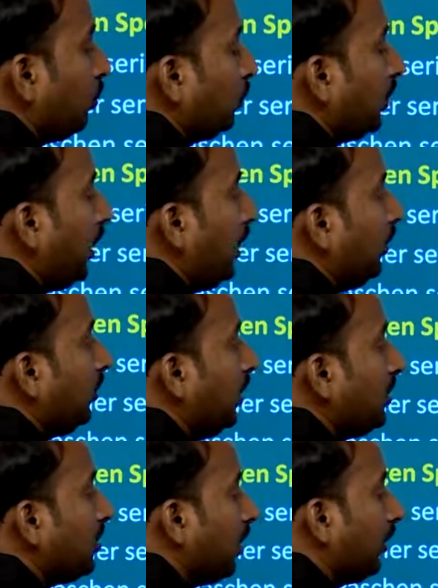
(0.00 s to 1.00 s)
3,
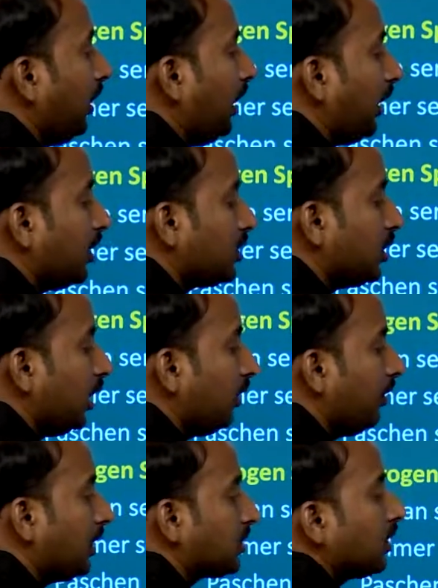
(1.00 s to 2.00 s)
these are the energy
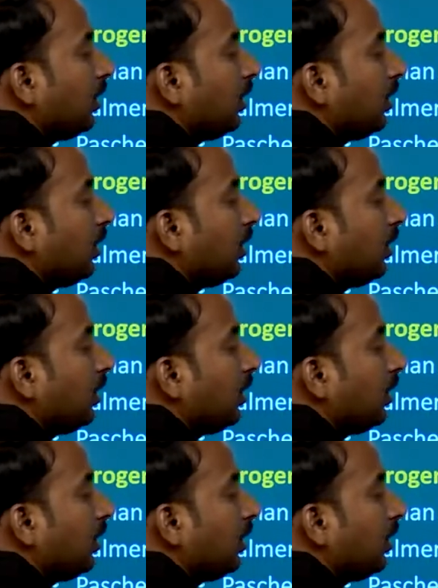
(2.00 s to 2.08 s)
levels.